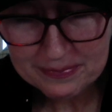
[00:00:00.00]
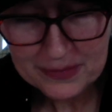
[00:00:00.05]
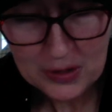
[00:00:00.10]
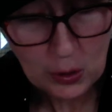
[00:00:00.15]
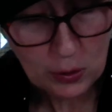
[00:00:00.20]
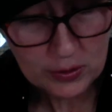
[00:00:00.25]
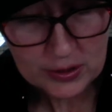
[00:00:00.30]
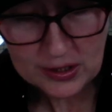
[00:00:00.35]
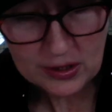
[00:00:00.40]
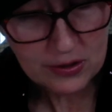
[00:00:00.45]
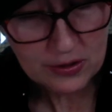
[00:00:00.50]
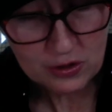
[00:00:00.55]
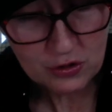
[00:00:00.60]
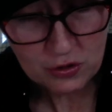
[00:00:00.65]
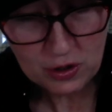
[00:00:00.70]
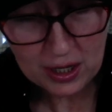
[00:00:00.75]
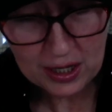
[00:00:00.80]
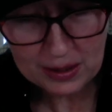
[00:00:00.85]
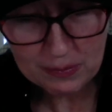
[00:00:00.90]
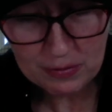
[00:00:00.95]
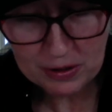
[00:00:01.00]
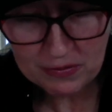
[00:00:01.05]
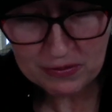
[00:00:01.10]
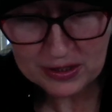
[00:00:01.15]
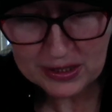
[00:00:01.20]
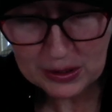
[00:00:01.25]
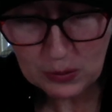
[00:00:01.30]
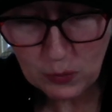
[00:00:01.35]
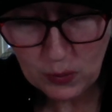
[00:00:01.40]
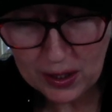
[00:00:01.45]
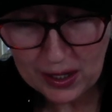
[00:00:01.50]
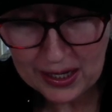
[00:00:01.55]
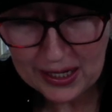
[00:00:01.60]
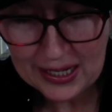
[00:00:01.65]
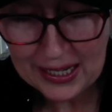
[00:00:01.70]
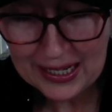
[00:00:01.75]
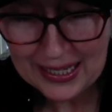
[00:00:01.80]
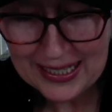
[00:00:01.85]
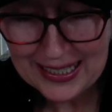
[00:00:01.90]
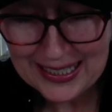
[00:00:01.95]
Only to the tribe of Levi
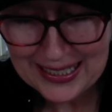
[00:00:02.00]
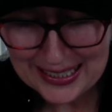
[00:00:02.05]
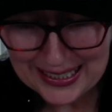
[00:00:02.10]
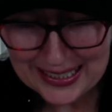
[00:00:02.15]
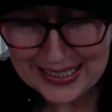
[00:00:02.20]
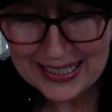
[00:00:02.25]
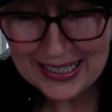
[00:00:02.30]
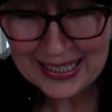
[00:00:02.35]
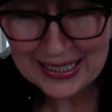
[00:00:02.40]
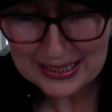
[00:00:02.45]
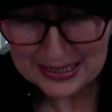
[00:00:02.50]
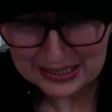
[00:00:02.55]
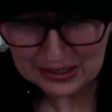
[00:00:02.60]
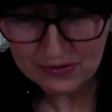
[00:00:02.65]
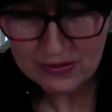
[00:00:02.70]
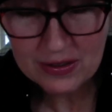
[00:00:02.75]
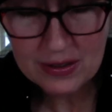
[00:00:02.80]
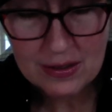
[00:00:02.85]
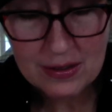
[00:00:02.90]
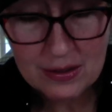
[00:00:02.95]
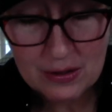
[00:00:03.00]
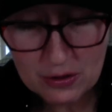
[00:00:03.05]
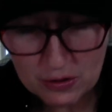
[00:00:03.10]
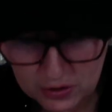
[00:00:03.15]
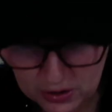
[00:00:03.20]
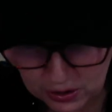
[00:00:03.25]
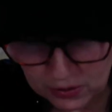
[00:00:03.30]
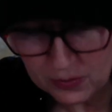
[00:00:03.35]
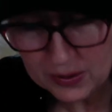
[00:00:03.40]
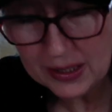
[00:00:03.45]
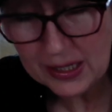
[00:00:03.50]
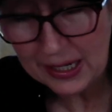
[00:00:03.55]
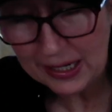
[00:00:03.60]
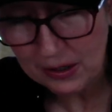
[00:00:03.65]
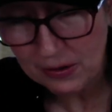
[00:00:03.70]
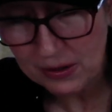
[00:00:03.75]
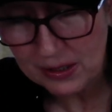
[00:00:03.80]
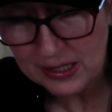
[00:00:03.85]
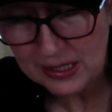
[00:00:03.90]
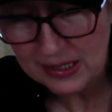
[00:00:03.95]
he had given no
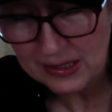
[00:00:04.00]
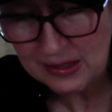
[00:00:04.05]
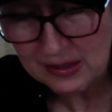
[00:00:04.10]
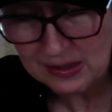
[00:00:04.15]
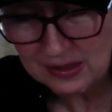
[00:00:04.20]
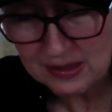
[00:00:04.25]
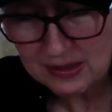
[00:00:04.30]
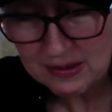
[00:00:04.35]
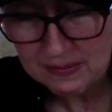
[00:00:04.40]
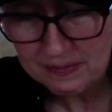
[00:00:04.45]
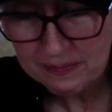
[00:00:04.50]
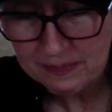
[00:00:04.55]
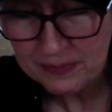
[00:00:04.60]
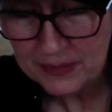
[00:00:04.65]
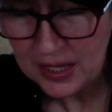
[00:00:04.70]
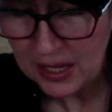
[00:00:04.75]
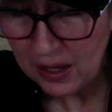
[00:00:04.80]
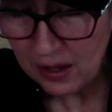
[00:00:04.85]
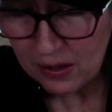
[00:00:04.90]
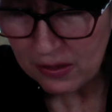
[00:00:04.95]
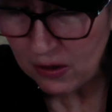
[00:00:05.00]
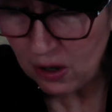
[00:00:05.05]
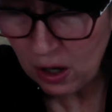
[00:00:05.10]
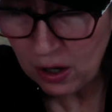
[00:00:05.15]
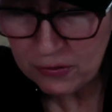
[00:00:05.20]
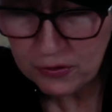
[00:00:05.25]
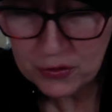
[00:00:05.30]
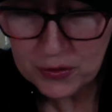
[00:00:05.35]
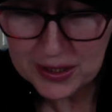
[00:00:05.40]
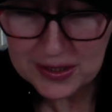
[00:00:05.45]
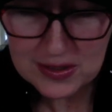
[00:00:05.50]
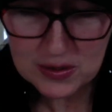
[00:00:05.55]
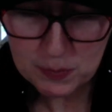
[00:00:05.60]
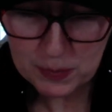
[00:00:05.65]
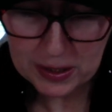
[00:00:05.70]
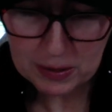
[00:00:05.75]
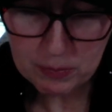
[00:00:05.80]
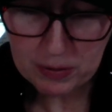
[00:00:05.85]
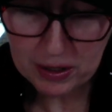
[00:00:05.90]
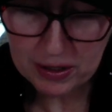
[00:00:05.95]
inheritance. The offerings
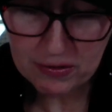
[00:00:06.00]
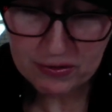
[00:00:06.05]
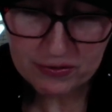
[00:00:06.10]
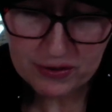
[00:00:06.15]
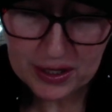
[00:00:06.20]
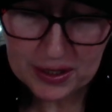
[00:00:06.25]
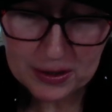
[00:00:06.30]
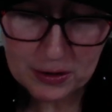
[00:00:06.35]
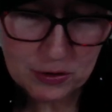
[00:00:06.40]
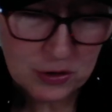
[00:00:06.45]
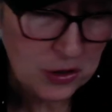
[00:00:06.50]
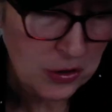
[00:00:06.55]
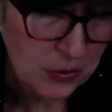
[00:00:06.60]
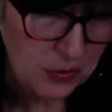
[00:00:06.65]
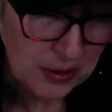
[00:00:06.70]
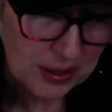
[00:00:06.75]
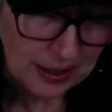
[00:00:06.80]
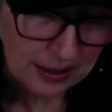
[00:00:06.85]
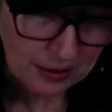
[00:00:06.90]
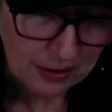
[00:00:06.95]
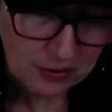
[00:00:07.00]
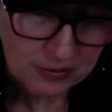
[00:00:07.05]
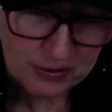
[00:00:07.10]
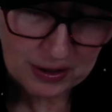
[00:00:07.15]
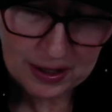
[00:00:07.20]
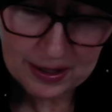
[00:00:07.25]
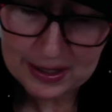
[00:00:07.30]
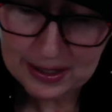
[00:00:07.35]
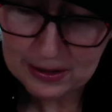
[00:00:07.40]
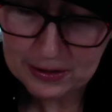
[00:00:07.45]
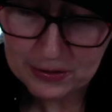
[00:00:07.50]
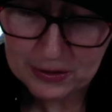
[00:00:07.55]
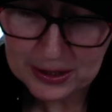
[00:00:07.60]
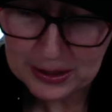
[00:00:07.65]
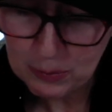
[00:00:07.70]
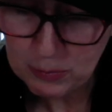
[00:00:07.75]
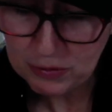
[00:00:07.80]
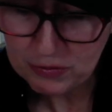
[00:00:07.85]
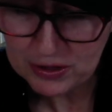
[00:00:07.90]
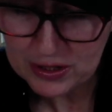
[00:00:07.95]
made by fire to Yehovah,
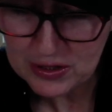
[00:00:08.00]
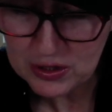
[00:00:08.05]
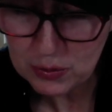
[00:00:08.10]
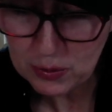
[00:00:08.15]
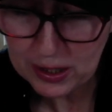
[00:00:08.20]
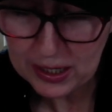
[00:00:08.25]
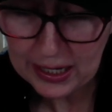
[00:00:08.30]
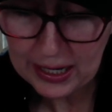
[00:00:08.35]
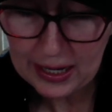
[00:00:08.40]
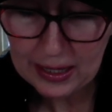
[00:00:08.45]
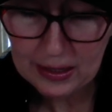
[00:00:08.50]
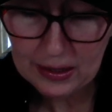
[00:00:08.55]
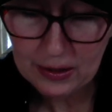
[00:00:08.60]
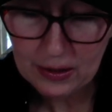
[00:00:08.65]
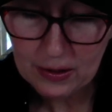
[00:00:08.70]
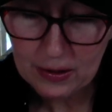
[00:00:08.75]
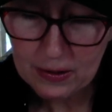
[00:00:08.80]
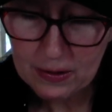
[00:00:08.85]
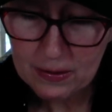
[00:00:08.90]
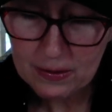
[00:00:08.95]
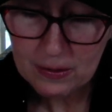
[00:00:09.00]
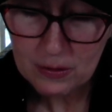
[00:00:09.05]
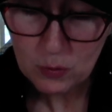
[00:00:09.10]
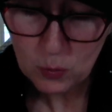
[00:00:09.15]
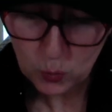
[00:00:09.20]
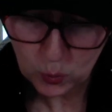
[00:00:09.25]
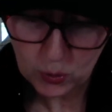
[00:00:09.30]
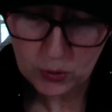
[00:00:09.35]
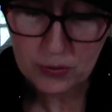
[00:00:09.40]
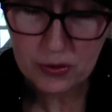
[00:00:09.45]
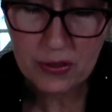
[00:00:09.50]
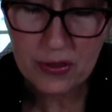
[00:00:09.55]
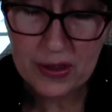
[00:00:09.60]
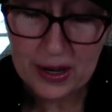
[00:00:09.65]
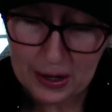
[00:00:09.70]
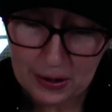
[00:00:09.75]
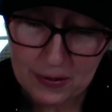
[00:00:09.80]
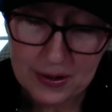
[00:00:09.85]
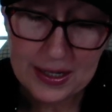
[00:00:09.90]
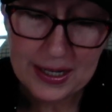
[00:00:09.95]
Elohim of Israel, were
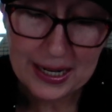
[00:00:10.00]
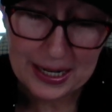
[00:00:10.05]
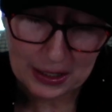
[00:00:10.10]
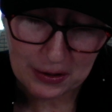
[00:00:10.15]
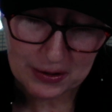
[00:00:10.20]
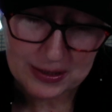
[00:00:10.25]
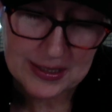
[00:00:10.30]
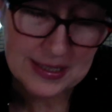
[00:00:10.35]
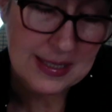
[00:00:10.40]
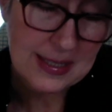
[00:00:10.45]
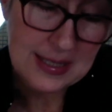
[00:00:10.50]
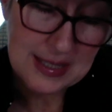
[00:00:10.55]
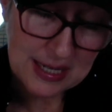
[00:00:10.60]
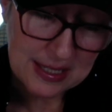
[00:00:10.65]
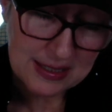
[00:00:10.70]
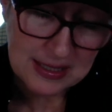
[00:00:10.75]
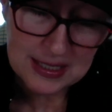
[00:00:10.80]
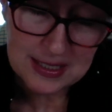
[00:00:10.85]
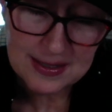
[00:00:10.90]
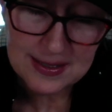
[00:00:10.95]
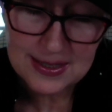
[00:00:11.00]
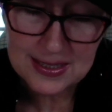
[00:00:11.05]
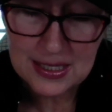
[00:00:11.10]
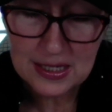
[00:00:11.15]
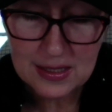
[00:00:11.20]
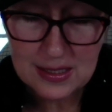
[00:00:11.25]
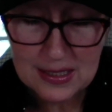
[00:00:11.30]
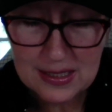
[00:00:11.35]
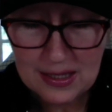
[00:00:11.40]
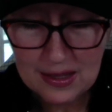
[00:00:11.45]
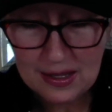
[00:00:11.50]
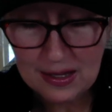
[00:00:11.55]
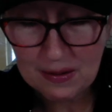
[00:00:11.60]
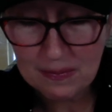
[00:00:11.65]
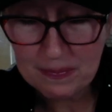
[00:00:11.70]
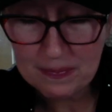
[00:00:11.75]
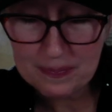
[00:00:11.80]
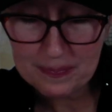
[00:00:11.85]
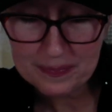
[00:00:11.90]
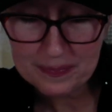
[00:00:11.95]
their inheritance, as he said to them.